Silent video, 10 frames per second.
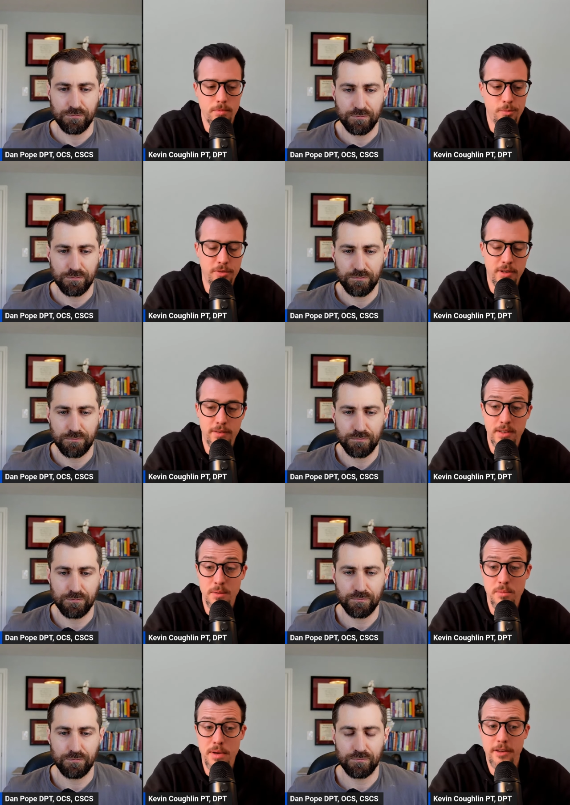
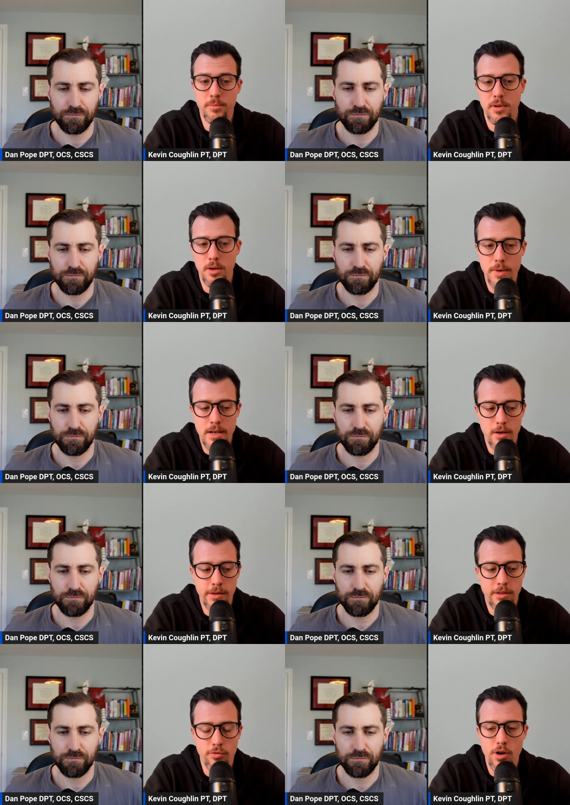Speaker 1: specifically with baseball, we know
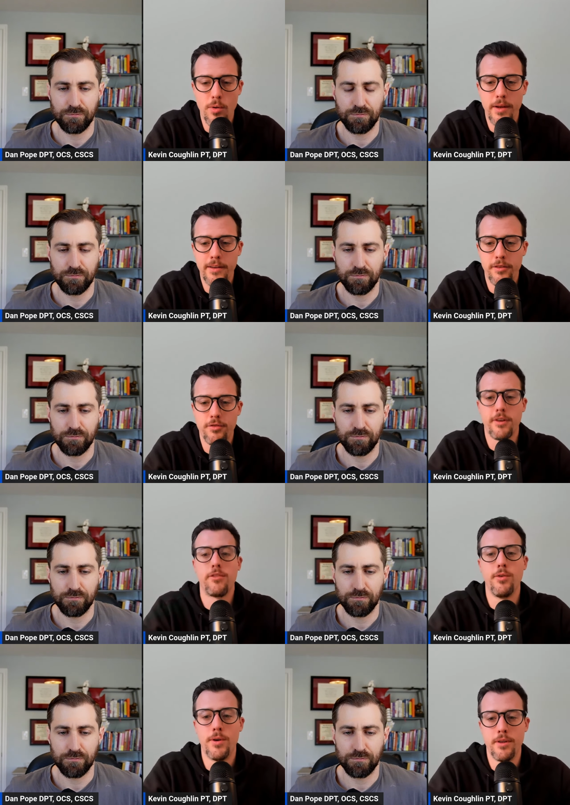that throwing is
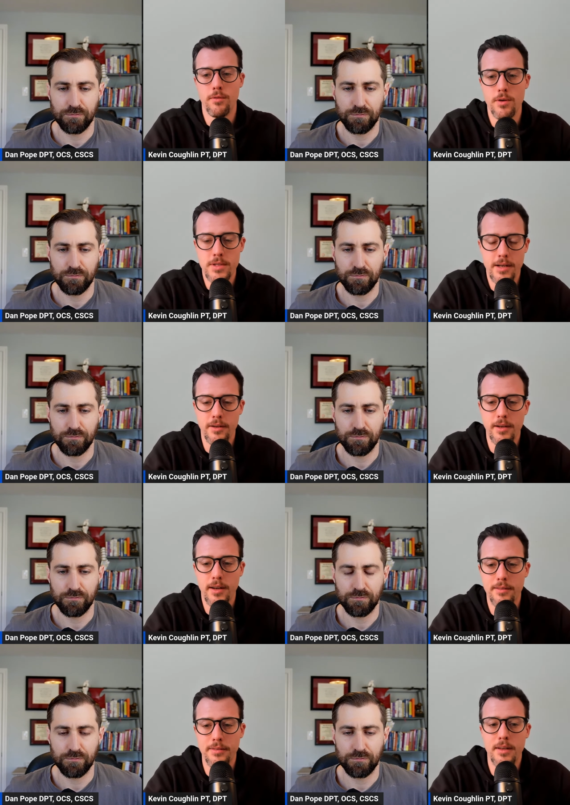stressful on the rotator
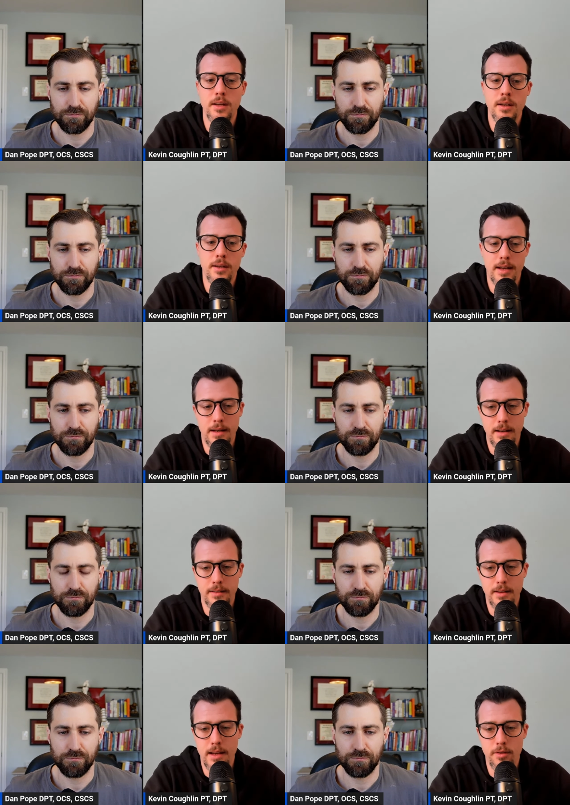cuff and
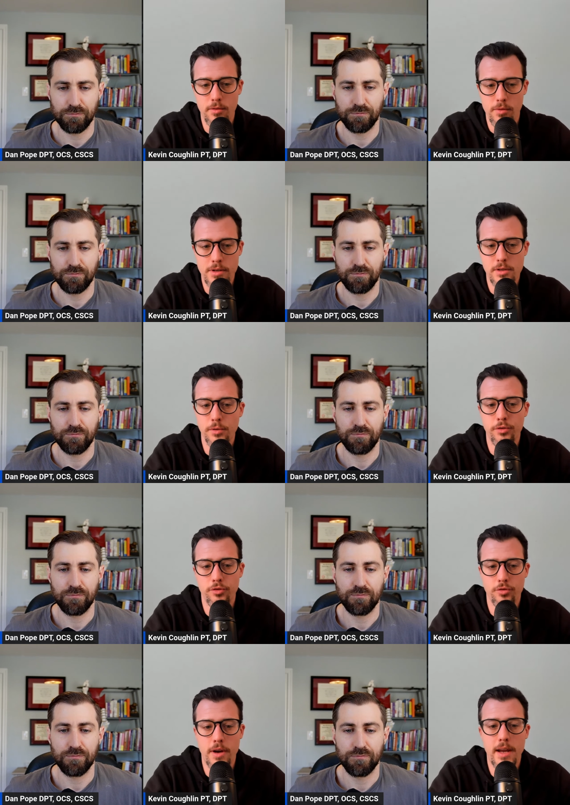it can reduce
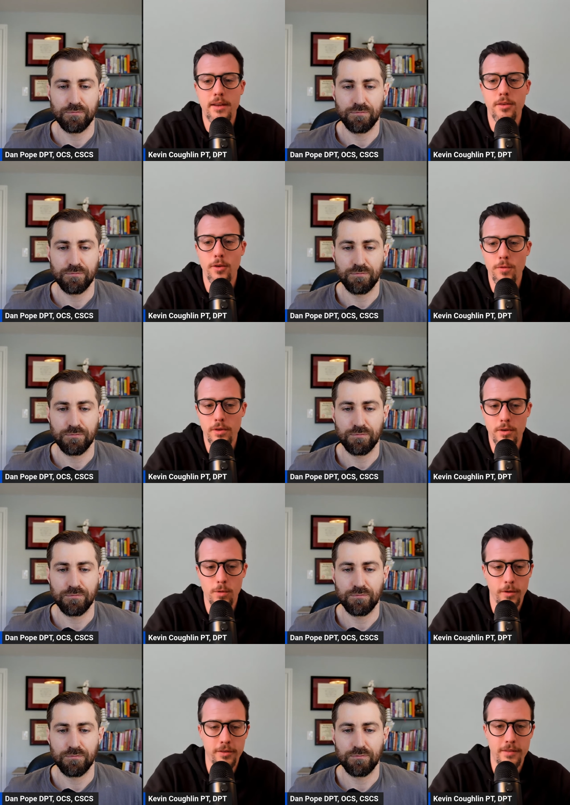strength over the
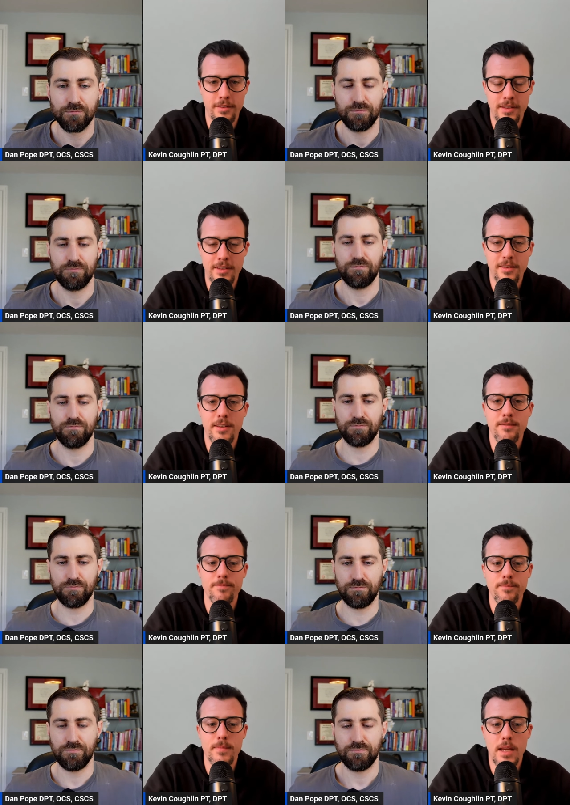course of the
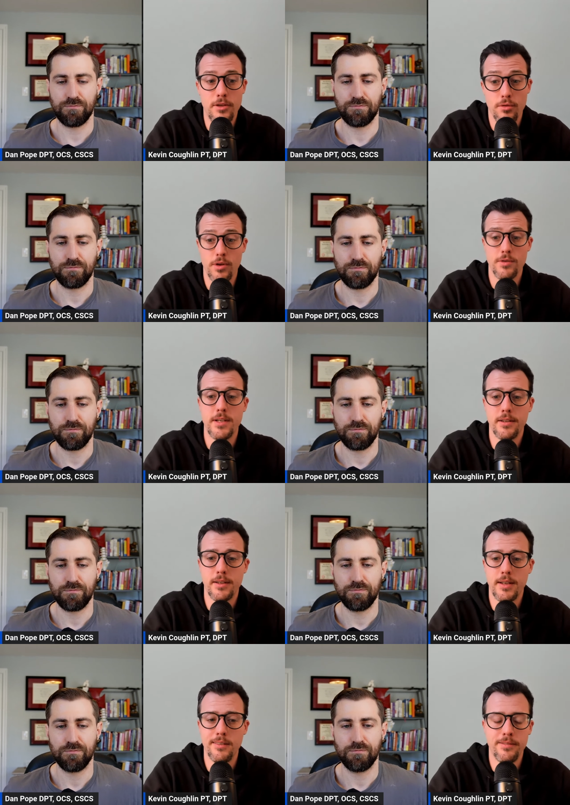season in your
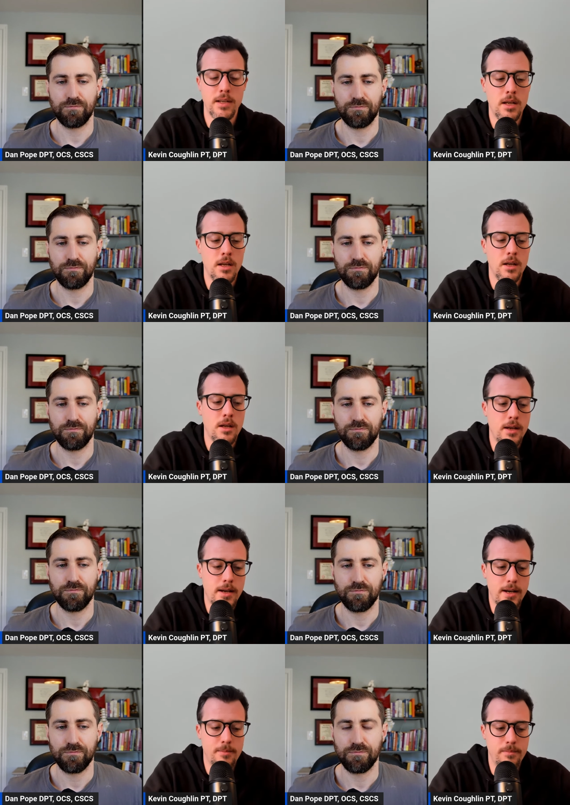rotator cuff.
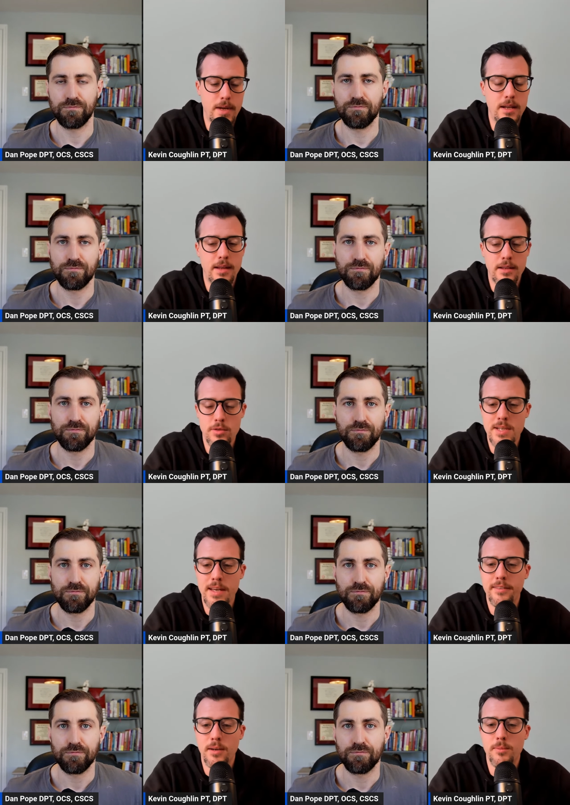And then you
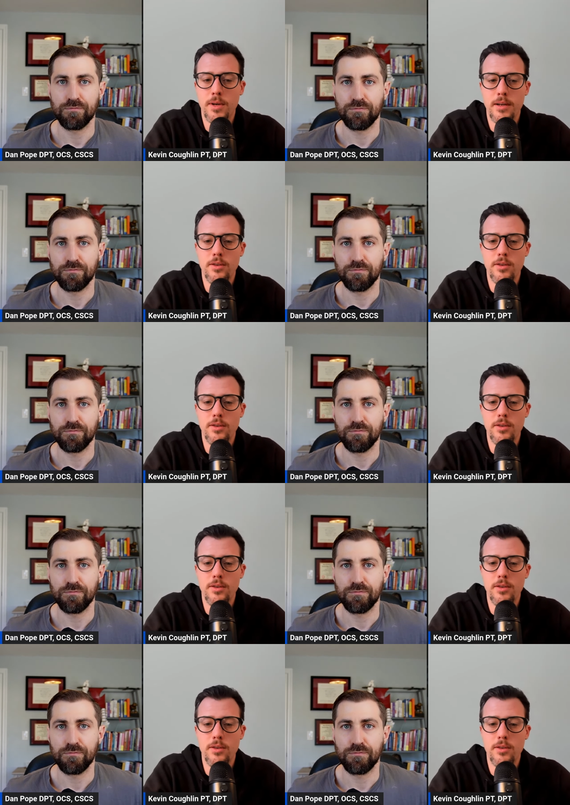take someone